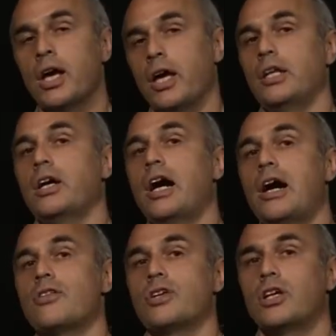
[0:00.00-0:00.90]
and
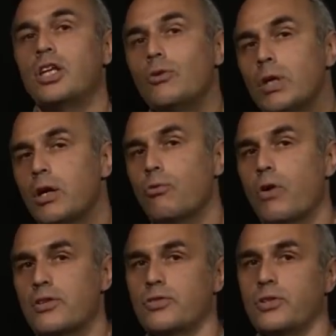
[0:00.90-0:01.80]
other quick
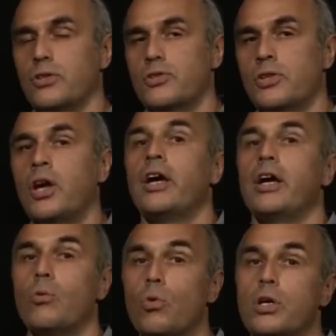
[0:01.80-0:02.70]
fasteners,
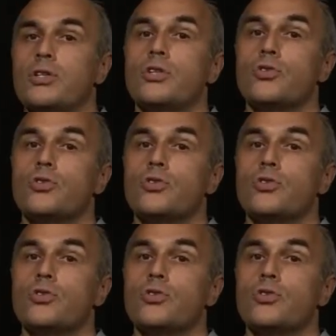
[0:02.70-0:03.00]
avoiding